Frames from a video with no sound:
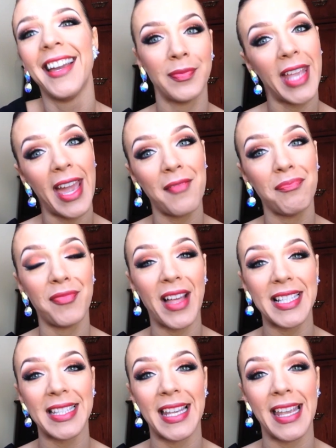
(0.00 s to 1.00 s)
Yeah,
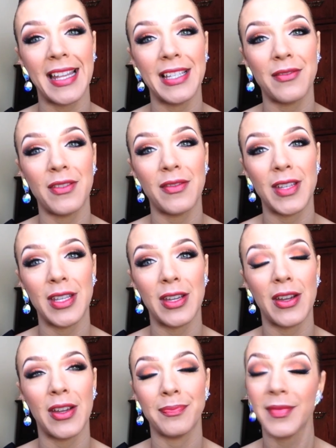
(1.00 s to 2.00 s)
that's the end of the
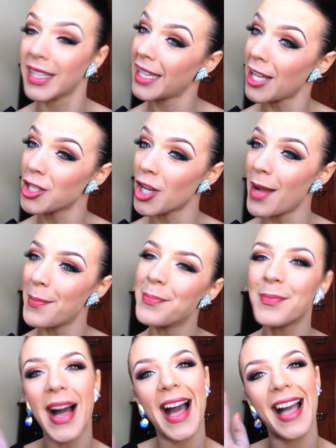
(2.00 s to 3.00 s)
video. Catch ya.
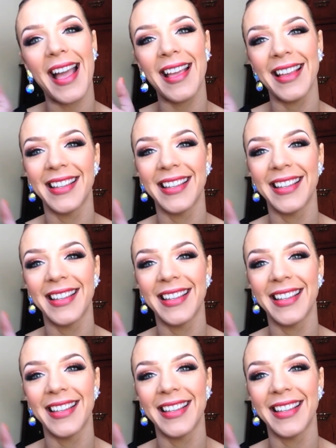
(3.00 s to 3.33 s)
Bye.